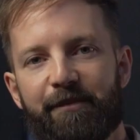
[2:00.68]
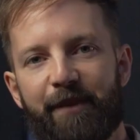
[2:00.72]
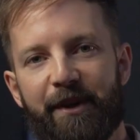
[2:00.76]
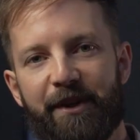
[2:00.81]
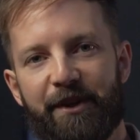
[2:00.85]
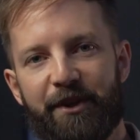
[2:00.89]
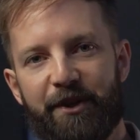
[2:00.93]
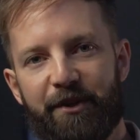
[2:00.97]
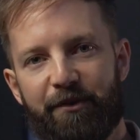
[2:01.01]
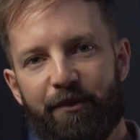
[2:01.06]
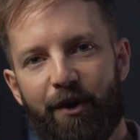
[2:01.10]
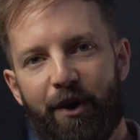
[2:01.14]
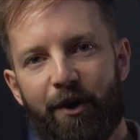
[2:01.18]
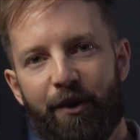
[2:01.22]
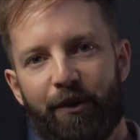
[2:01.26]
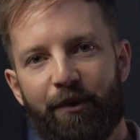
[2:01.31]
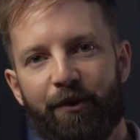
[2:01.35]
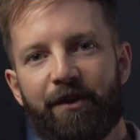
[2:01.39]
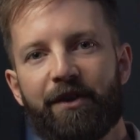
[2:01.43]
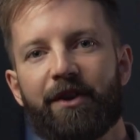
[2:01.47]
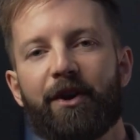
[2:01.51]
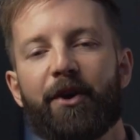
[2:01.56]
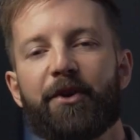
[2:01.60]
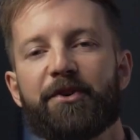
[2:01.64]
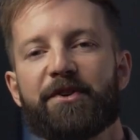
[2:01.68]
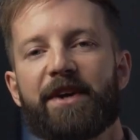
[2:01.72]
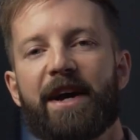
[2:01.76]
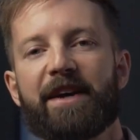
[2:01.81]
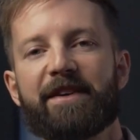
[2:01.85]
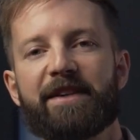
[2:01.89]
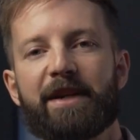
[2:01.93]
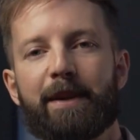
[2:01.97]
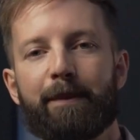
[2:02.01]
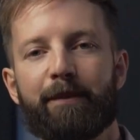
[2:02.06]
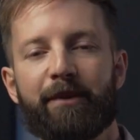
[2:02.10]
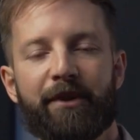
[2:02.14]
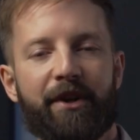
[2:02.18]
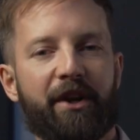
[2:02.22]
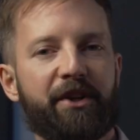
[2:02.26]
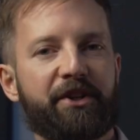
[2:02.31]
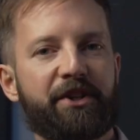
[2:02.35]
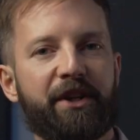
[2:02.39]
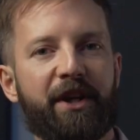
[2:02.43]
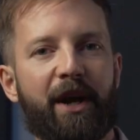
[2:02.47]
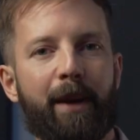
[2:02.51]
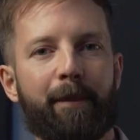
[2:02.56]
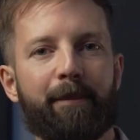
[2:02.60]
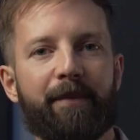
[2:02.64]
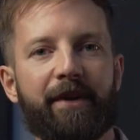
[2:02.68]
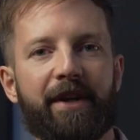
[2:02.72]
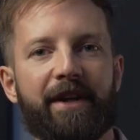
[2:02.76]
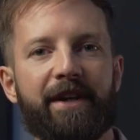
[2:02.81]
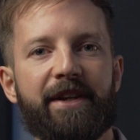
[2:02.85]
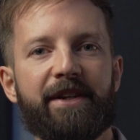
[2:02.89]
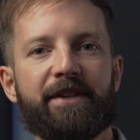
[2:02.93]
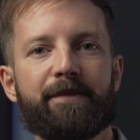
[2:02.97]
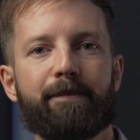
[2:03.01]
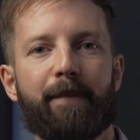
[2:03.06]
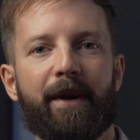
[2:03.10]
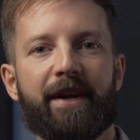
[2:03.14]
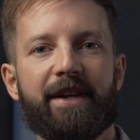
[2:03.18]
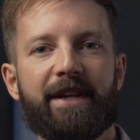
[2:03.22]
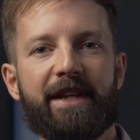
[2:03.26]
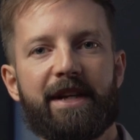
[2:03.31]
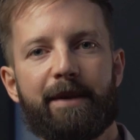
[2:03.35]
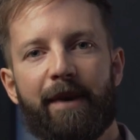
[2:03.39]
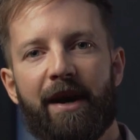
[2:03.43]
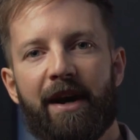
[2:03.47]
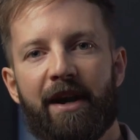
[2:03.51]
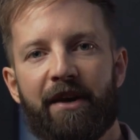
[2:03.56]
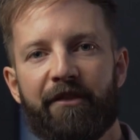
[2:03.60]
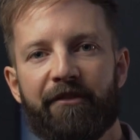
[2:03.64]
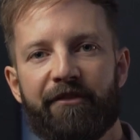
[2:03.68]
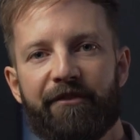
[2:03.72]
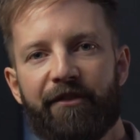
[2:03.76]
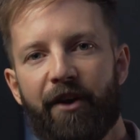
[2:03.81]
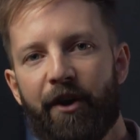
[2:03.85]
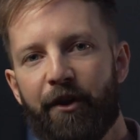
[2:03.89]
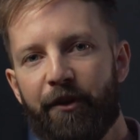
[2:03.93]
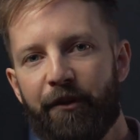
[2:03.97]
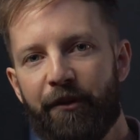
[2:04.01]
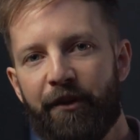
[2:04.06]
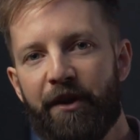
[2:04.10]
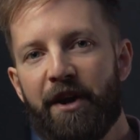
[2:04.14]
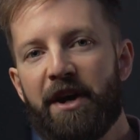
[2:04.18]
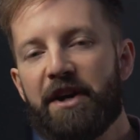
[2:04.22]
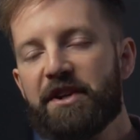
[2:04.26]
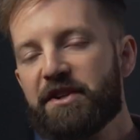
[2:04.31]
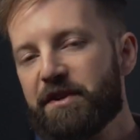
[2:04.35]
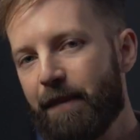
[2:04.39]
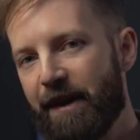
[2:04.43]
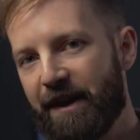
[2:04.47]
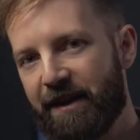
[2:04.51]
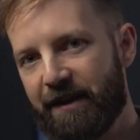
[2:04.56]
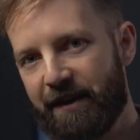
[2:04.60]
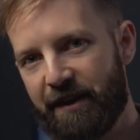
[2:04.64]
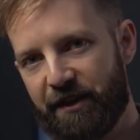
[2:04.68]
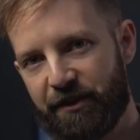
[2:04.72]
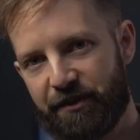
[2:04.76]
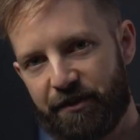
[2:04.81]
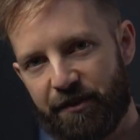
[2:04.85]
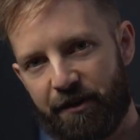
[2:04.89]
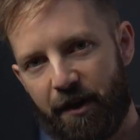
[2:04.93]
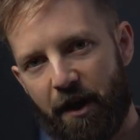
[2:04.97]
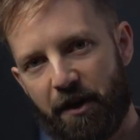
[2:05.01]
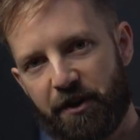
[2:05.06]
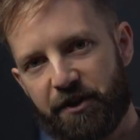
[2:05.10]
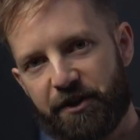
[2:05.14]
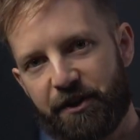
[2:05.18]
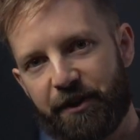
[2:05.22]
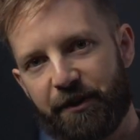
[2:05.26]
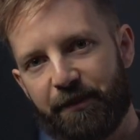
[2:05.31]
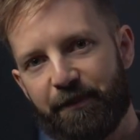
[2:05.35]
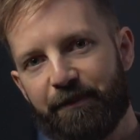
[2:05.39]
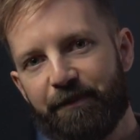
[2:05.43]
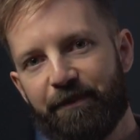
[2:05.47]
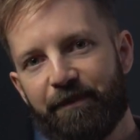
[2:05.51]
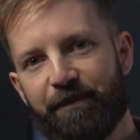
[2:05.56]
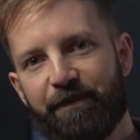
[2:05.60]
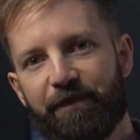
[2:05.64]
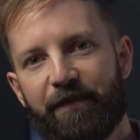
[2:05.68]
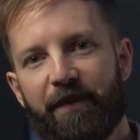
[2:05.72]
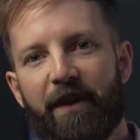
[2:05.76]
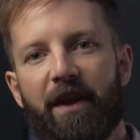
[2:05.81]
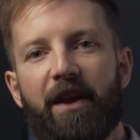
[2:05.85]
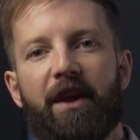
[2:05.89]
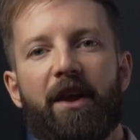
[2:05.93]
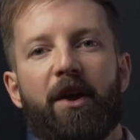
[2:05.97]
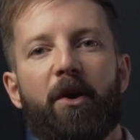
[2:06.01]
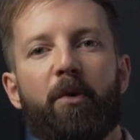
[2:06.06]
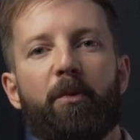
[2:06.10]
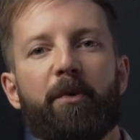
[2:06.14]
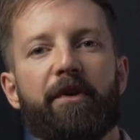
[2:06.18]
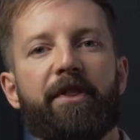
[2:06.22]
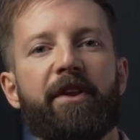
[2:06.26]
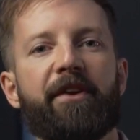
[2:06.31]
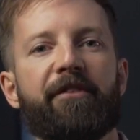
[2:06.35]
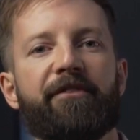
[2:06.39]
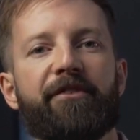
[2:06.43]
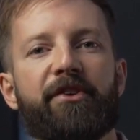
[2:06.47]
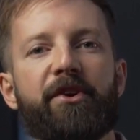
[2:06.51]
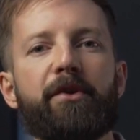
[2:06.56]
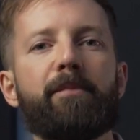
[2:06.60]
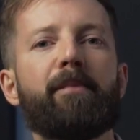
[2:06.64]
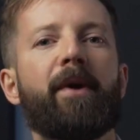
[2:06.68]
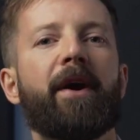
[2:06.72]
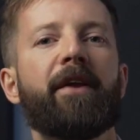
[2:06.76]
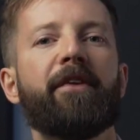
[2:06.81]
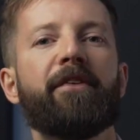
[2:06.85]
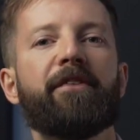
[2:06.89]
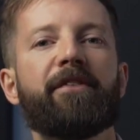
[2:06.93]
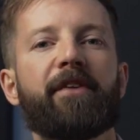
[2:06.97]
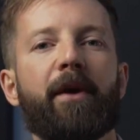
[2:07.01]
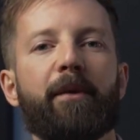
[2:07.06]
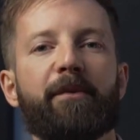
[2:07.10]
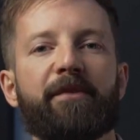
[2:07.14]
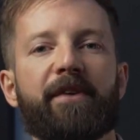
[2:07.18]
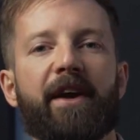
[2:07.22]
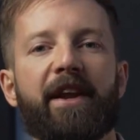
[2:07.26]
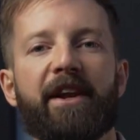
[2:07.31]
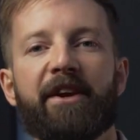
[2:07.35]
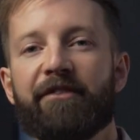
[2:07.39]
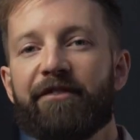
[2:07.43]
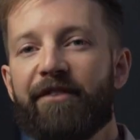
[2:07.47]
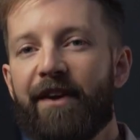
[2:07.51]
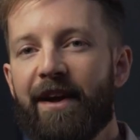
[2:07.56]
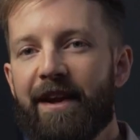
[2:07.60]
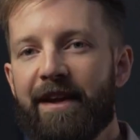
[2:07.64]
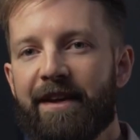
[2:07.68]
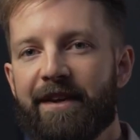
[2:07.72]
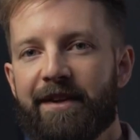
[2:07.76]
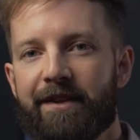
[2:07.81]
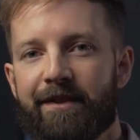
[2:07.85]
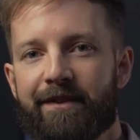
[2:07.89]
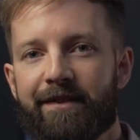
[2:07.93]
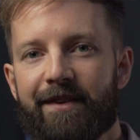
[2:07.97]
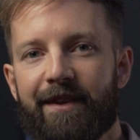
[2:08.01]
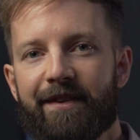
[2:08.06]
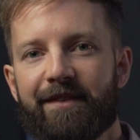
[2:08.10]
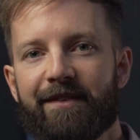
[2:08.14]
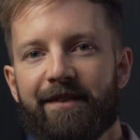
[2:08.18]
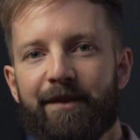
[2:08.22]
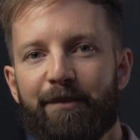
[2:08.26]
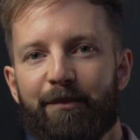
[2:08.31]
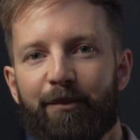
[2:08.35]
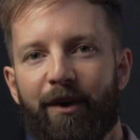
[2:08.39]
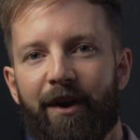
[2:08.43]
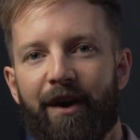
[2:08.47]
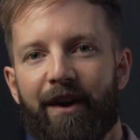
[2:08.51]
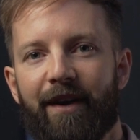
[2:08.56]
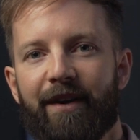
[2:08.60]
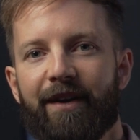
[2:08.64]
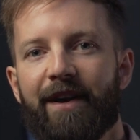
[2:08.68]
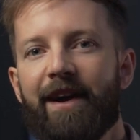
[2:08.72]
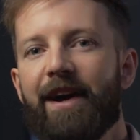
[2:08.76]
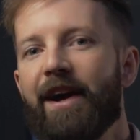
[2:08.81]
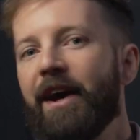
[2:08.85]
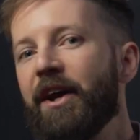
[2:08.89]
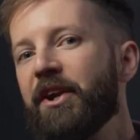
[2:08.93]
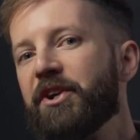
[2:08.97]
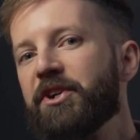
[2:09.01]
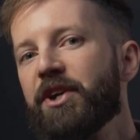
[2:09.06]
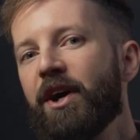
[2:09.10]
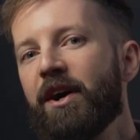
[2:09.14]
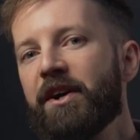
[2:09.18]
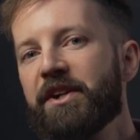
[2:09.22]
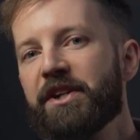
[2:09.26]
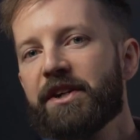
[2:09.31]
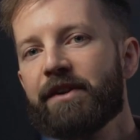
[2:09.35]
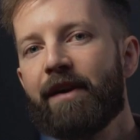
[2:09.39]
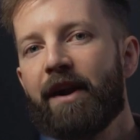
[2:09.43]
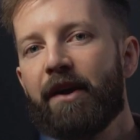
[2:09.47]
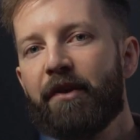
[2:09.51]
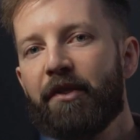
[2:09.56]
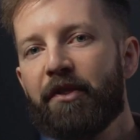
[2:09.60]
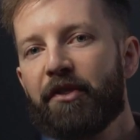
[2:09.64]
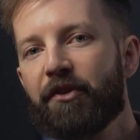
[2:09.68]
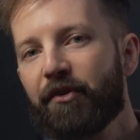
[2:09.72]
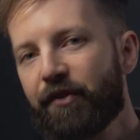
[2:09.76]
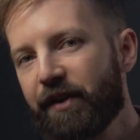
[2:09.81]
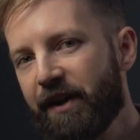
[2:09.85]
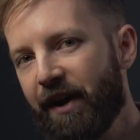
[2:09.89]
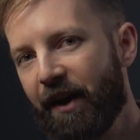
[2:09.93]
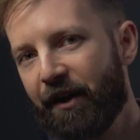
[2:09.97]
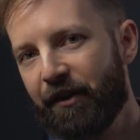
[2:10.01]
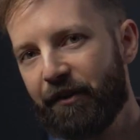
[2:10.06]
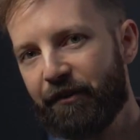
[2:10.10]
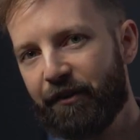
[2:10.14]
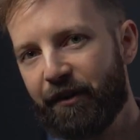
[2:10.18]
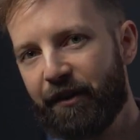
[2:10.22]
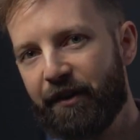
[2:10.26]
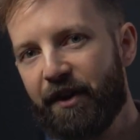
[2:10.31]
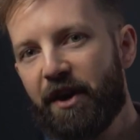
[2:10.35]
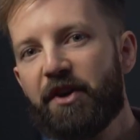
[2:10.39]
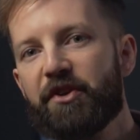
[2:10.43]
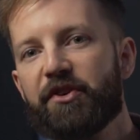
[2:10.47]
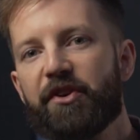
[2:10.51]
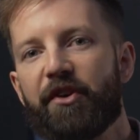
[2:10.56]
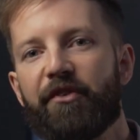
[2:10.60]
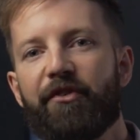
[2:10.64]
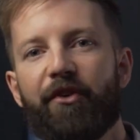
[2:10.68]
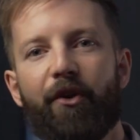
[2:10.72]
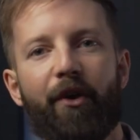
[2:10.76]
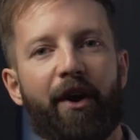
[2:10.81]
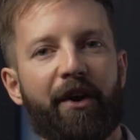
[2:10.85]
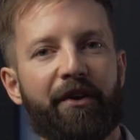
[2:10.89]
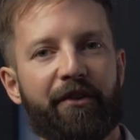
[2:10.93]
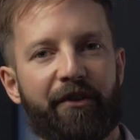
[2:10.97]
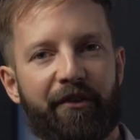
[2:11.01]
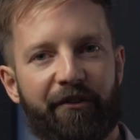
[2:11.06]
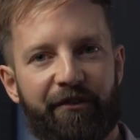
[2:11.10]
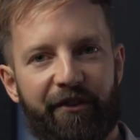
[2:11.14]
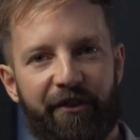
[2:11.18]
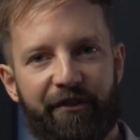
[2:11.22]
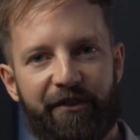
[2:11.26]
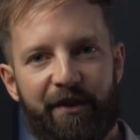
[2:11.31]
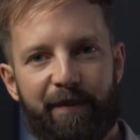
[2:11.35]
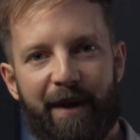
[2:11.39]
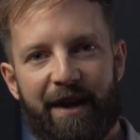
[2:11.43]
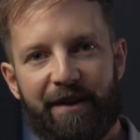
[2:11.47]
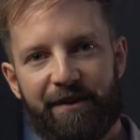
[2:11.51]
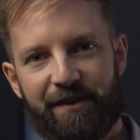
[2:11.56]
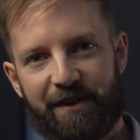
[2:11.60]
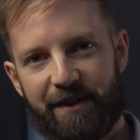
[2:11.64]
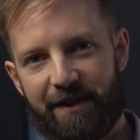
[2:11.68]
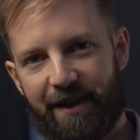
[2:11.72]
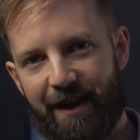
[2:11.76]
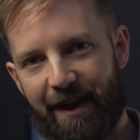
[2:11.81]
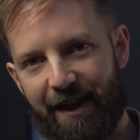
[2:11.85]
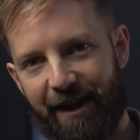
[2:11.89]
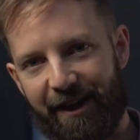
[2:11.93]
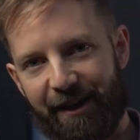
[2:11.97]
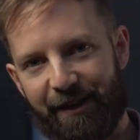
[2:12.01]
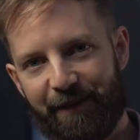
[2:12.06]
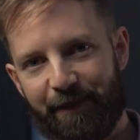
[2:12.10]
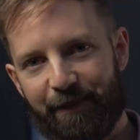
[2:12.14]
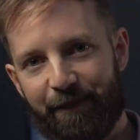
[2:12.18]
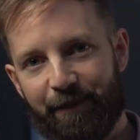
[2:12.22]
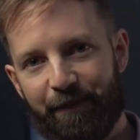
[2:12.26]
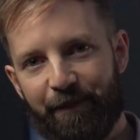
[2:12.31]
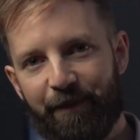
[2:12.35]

in my new role, contacting production companies by email and phone to make an introduction. Within a few months, I was getting fairly consistent work and charging around £300 to £450 a day.